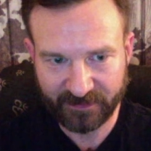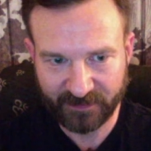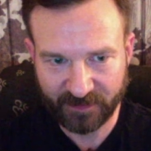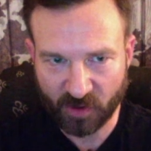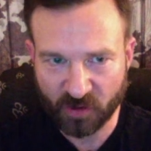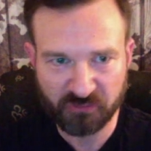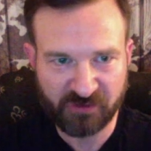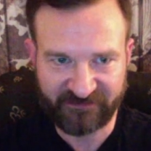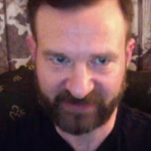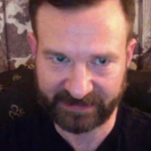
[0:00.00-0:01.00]

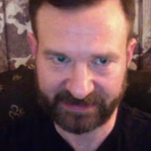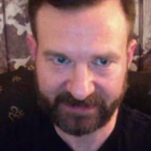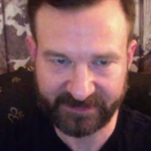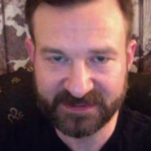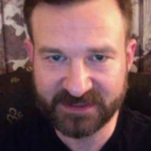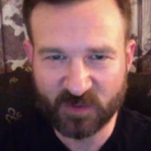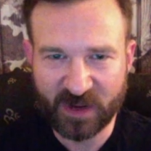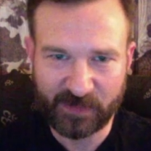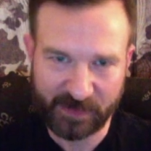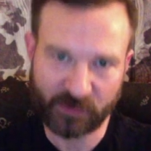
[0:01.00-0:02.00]
horrifically. This is
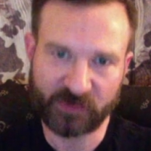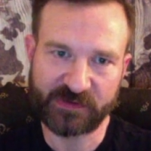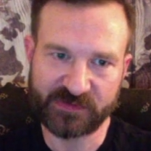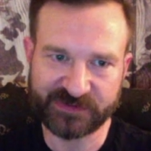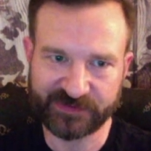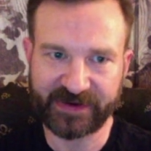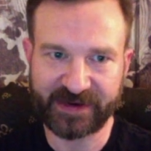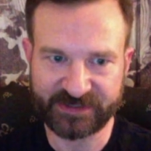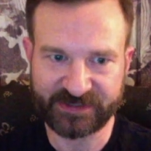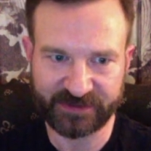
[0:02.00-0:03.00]
why people use
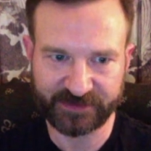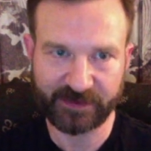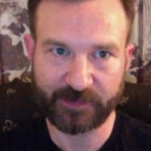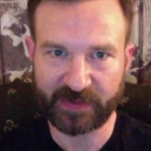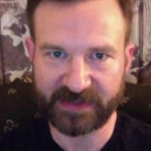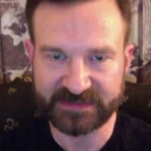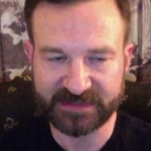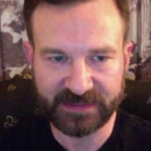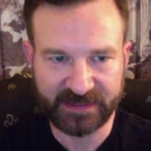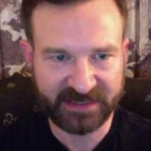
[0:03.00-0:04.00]
creation on their base.
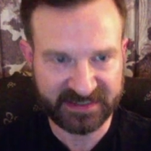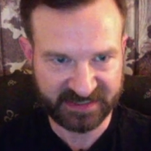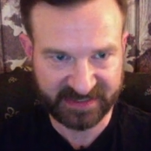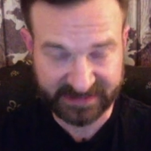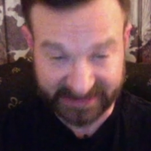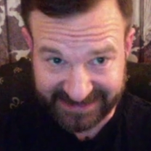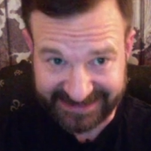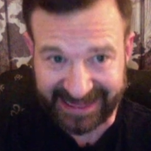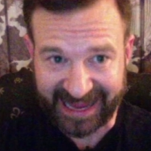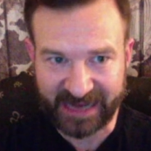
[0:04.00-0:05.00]
It is a
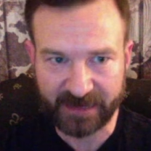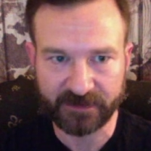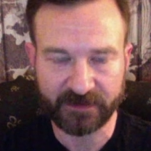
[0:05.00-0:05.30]
sustained